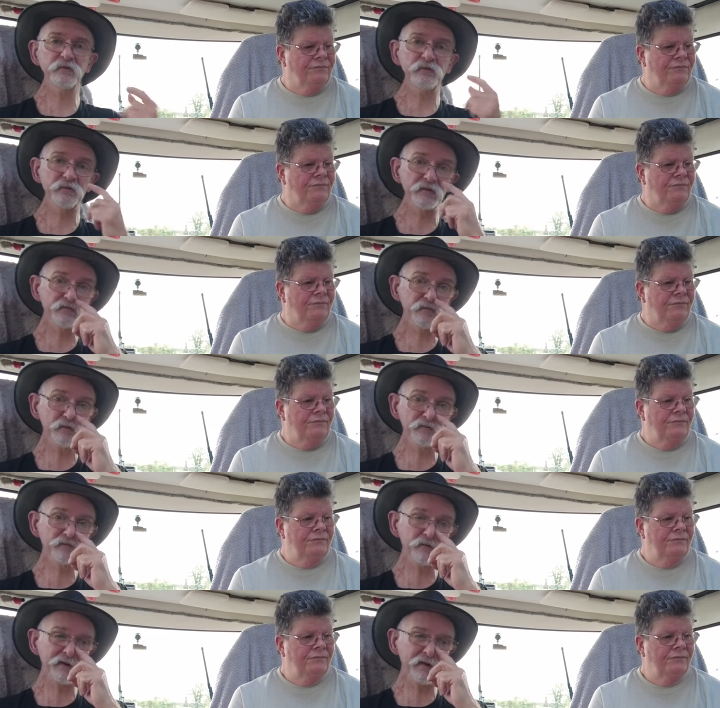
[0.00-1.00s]
Speaker 1: you if you want
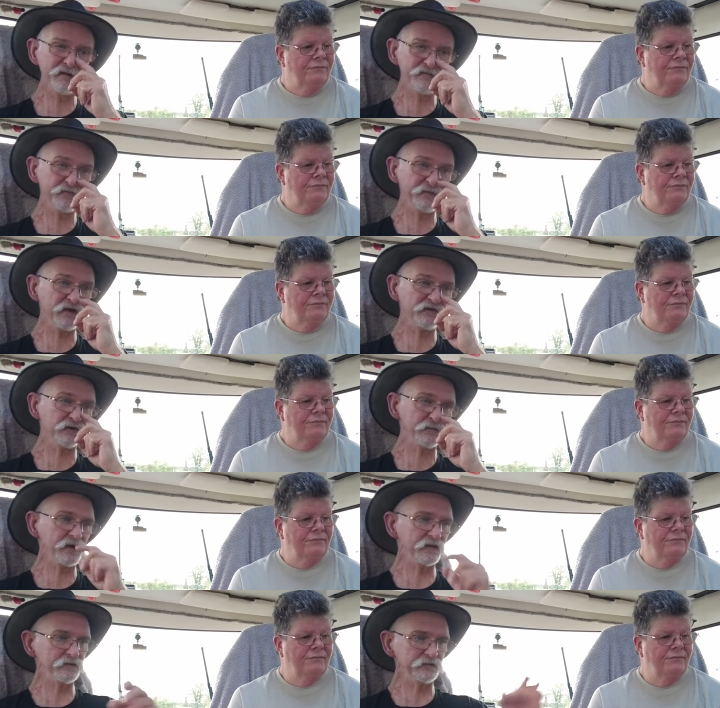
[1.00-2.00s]
to know any information
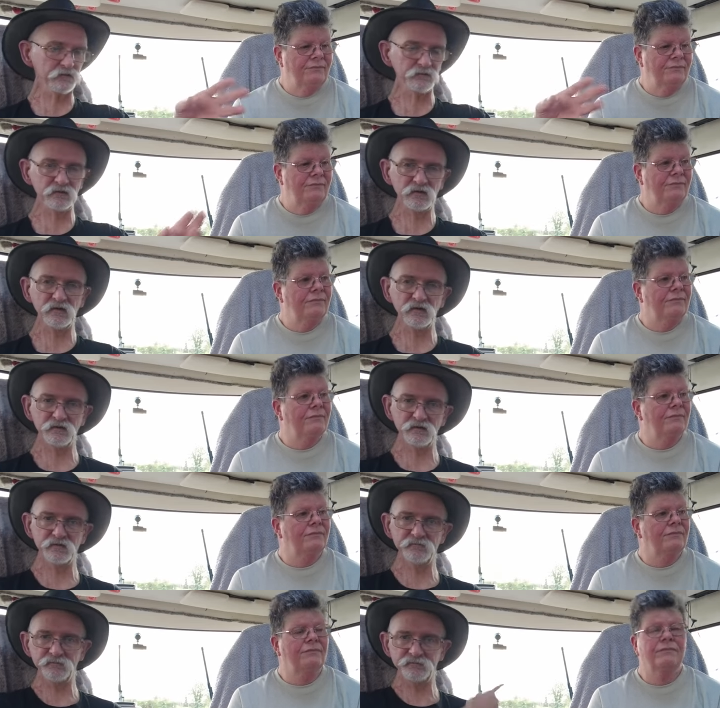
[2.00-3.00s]
about the dog guard or
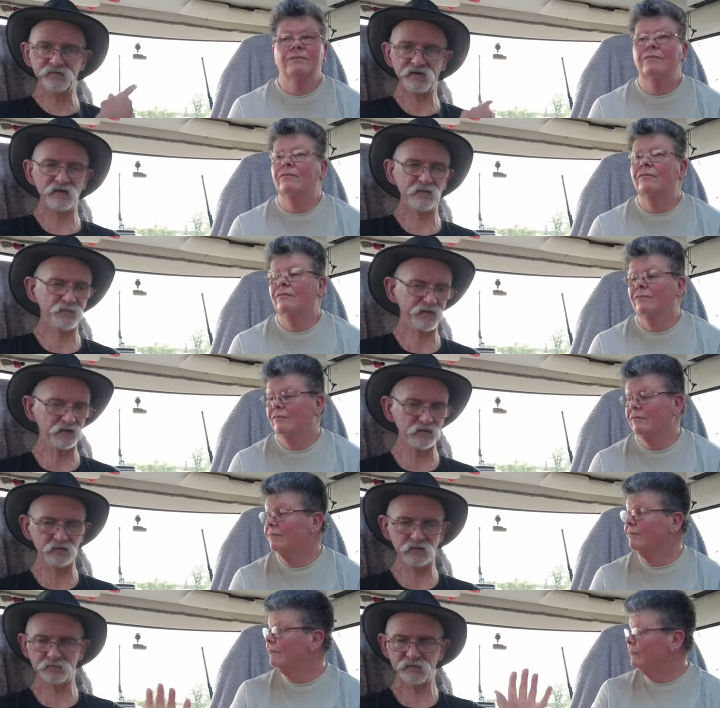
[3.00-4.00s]
the Tire Pal
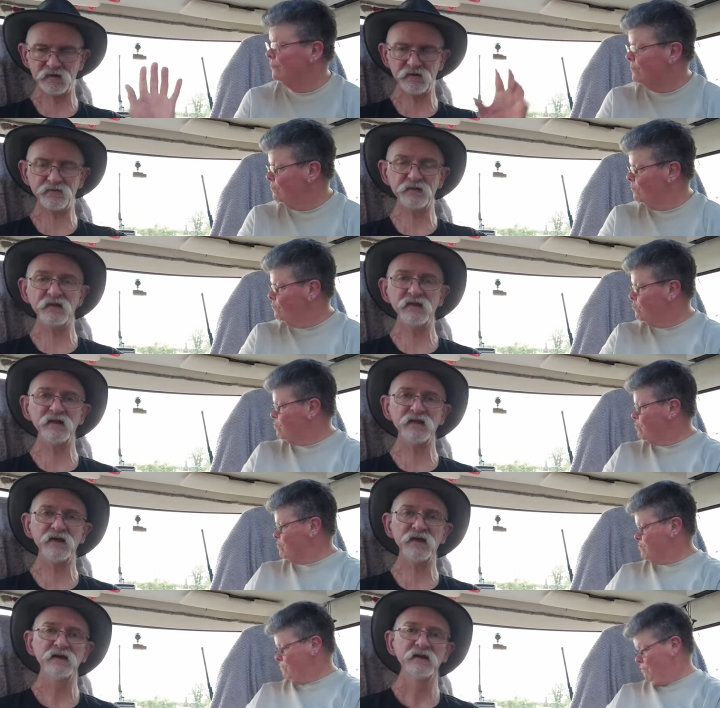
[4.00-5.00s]
or anything like
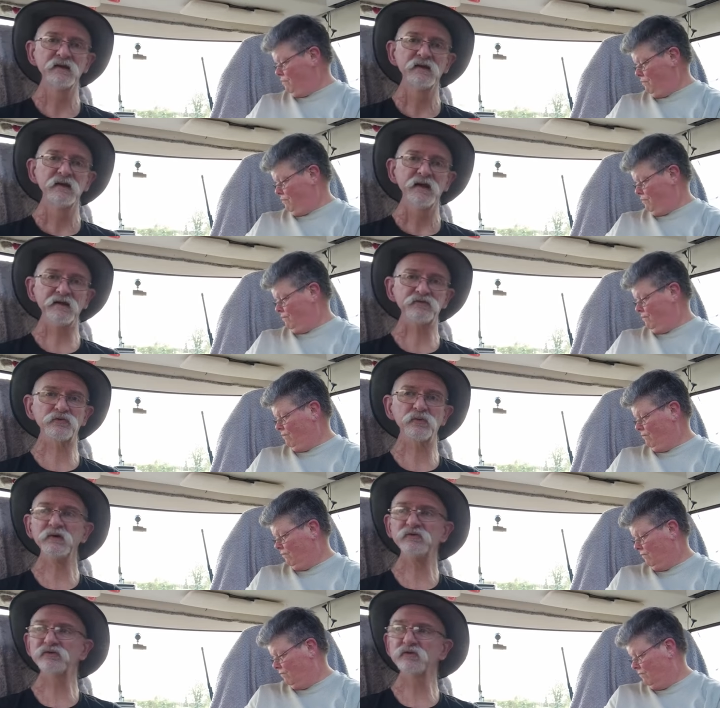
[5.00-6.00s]
that. Ask
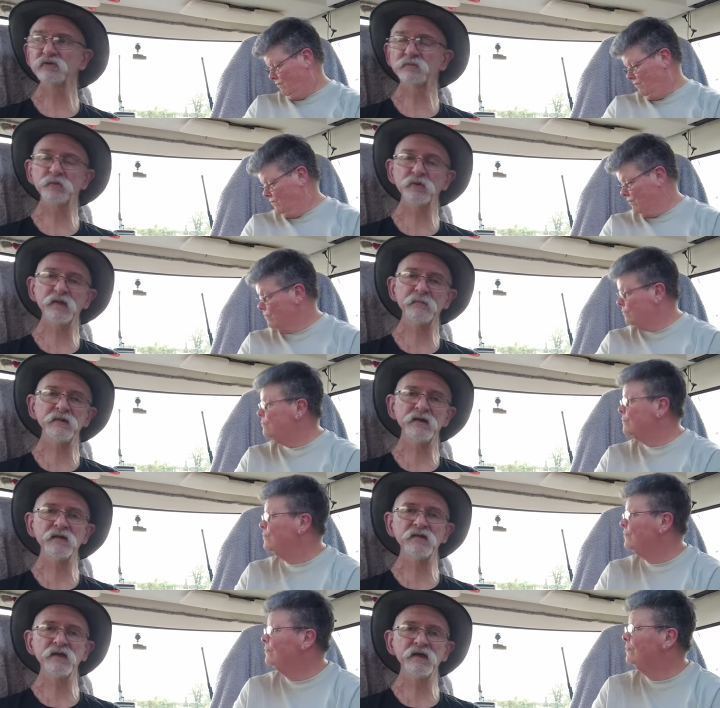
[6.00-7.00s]
questions, put them
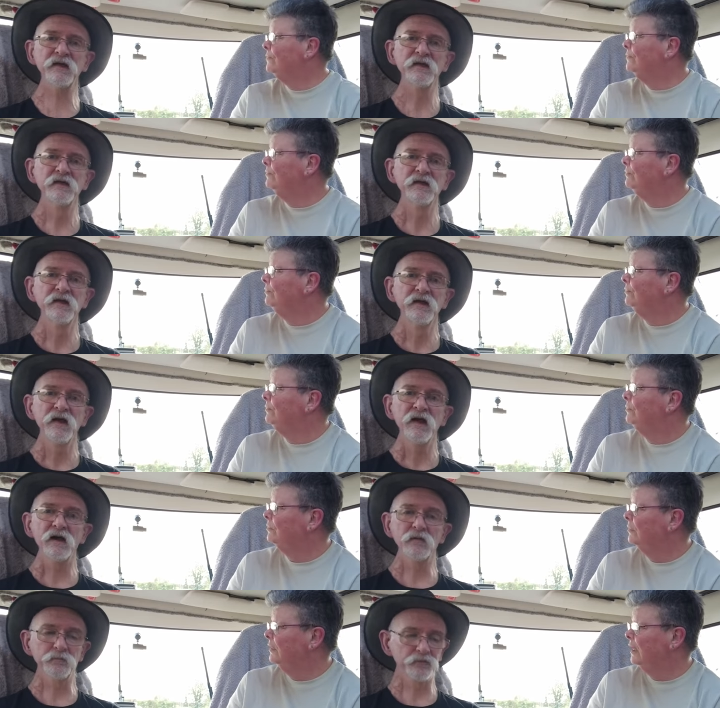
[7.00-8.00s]
down there.
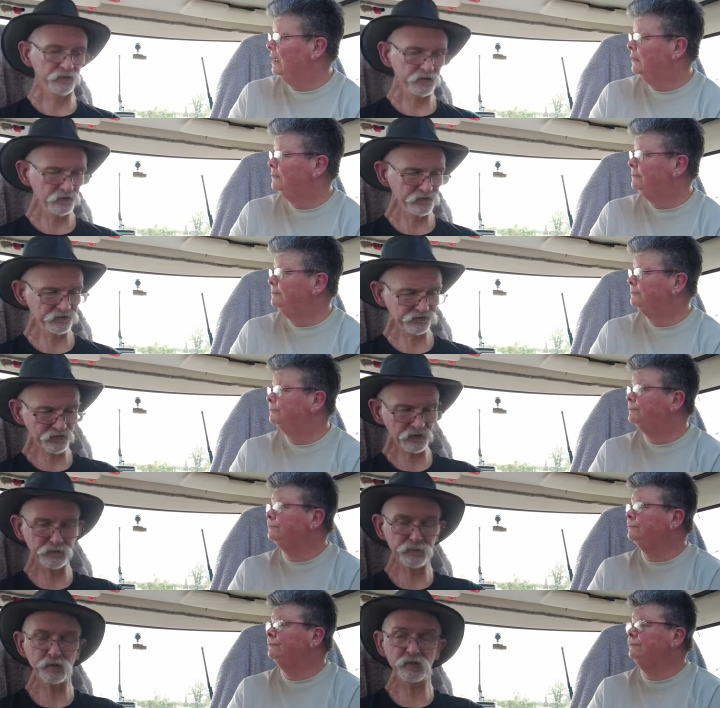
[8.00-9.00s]
I'll put the others,
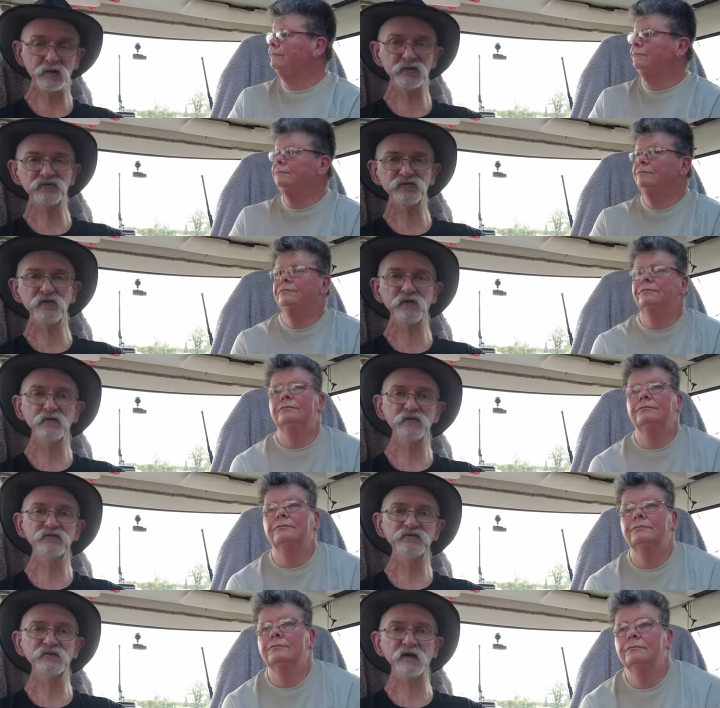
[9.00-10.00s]
uh, put links to the
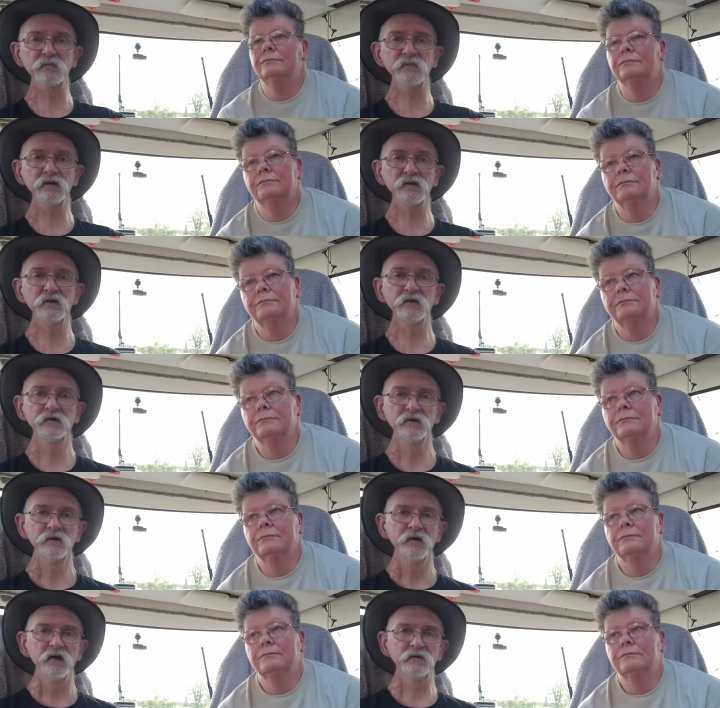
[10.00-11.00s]
others down below.
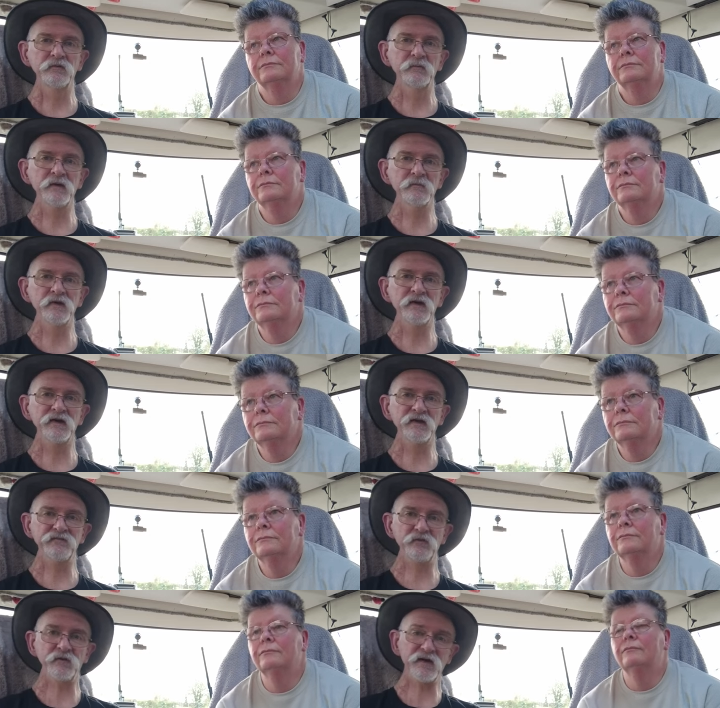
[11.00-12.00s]
And remember,
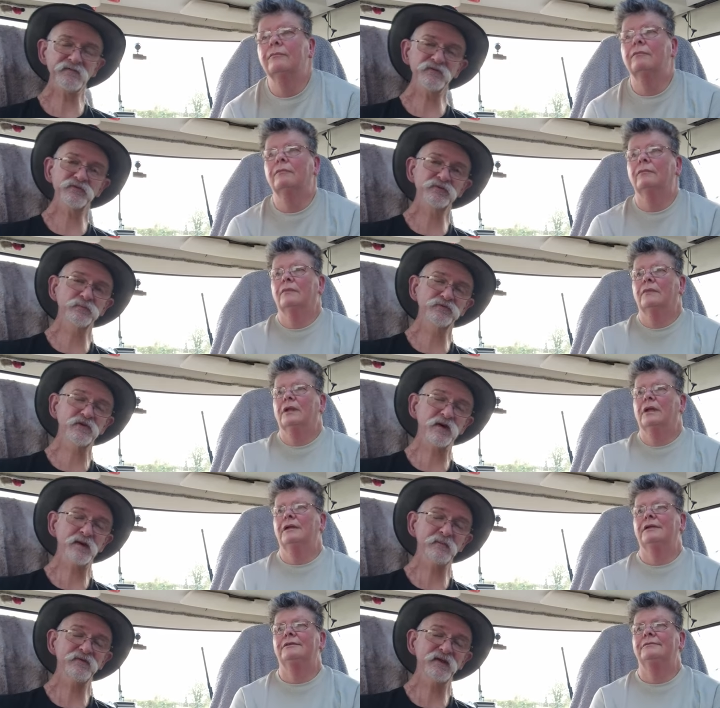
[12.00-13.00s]
if you haven't
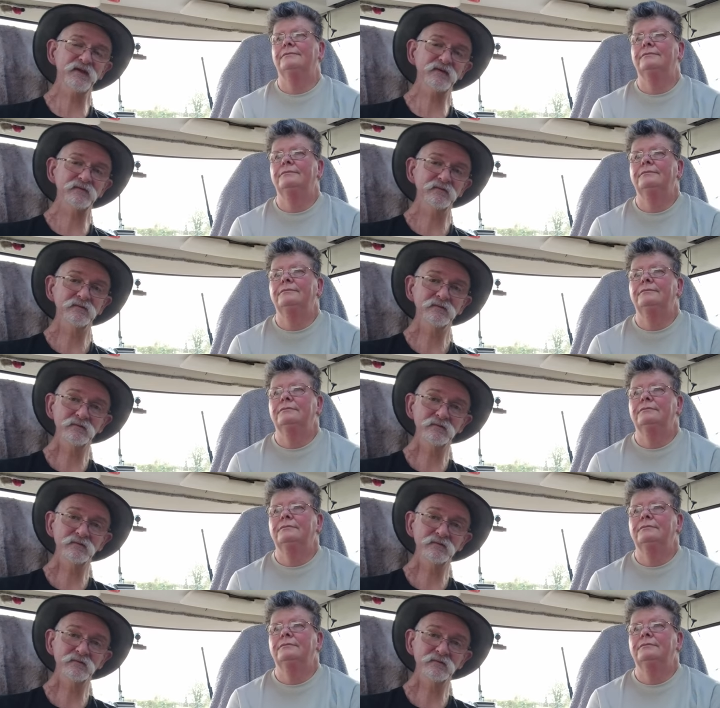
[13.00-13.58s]
subscribed yet,